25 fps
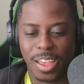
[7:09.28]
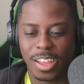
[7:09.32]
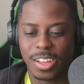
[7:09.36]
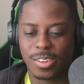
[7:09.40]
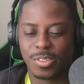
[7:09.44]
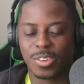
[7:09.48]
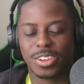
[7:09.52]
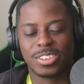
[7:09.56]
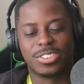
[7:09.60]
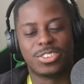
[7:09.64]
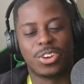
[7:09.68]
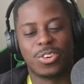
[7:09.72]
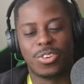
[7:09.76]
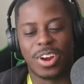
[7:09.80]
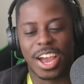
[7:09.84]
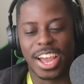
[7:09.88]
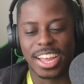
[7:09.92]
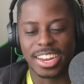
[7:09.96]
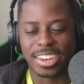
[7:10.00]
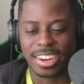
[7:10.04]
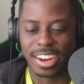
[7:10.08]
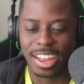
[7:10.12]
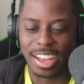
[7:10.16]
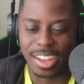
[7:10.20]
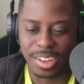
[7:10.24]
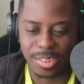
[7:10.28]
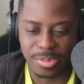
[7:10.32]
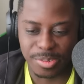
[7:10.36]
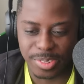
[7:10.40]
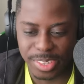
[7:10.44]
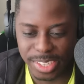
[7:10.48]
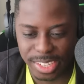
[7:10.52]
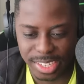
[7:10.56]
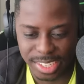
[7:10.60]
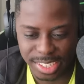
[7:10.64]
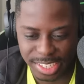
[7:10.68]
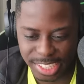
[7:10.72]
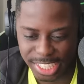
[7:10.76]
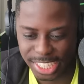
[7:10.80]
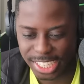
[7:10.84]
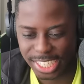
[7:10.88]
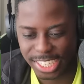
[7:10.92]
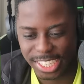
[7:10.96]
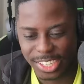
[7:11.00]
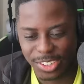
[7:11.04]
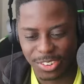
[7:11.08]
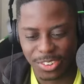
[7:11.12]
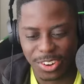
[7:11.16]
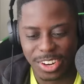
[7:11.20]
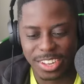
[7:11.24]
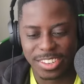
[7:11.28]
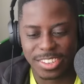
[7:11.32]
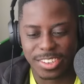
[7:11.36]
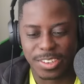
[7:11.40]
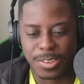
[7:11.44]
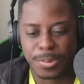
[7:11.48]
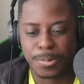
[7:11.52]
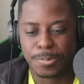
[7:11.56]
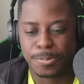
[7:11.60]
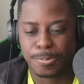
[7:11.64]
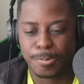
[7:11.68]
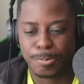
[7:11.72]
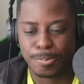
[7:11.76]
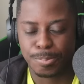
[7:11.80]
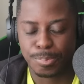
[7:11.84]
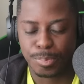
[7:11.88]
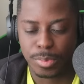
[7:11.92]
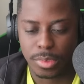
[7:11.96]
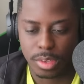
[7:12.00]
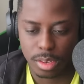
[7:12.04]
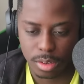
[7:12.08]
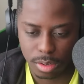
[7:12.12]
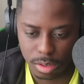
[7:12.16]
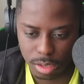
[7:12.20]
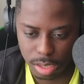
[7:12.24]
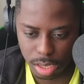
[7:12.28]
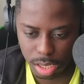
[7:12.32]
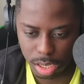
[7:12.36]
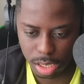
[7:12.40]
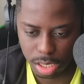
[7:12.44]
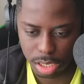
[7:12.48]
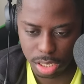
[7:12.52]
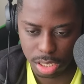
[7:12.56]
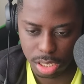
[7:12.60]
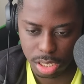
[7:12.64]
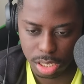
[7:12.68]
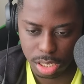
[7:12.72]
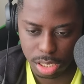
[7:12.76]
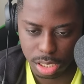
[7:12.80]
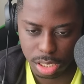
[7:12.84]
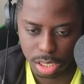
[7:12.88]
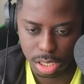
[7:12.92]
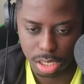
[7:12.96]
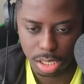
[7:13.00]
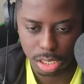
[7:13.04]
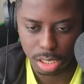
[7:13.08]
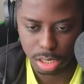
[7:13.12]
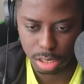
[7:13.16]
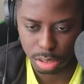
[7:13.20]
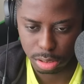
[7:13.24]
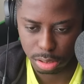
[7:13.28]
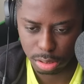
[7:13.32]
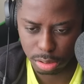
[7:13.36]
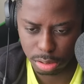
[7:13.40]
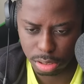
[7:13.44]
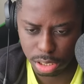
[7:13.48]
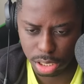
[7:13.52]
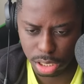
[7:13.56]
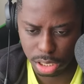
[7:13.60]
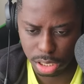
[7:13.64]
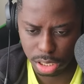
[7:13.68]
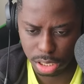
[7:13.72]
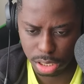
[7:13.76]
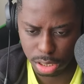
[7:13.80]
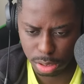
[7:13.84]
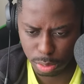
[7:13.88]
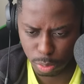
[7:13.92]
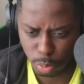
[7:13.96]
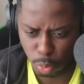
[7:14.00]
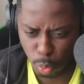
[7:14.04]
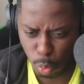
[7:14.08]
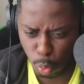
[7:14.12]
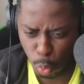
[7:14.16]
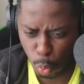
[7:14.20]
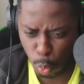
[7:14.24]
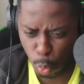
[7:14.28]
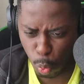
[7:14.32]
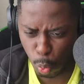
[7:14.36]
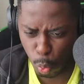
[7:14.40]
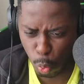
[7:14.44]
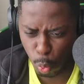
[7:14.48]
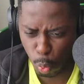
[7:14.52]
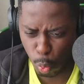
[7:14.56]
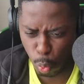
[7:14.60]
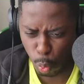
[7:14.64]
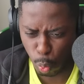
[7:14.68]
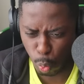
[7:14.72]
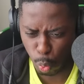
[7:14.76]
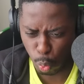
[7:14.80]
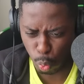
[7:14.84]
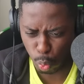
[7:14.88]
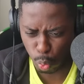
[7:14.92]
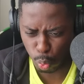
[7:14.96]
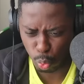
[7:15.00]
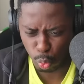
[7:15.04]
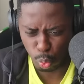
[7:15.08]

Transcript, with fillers: It was the right luck, man. Crazy. Okay. Okay. Ooh.